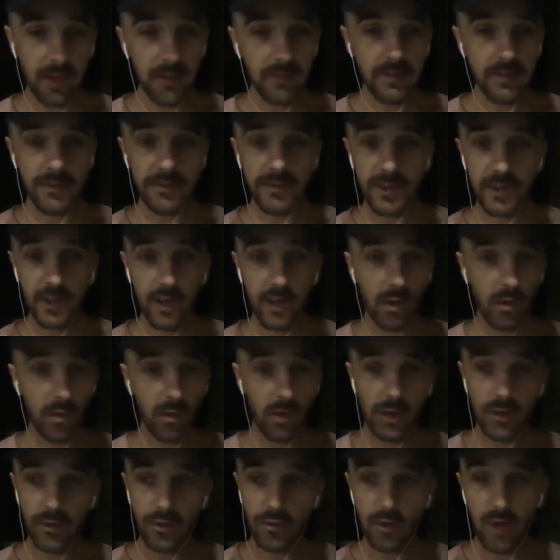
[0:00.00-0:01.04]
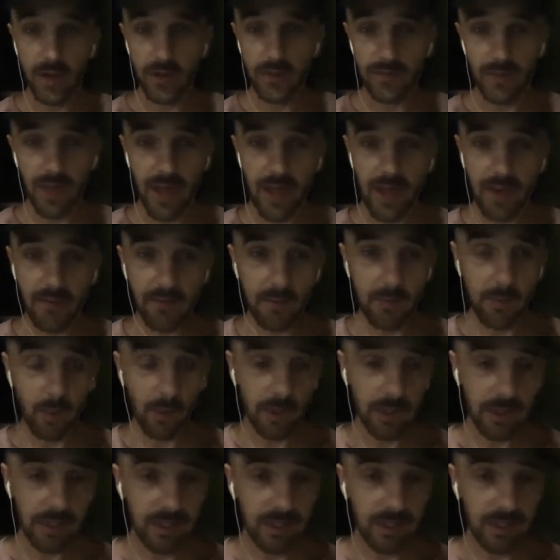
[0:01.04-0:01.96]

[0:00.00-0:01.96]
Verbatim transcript: This video is right for everybody.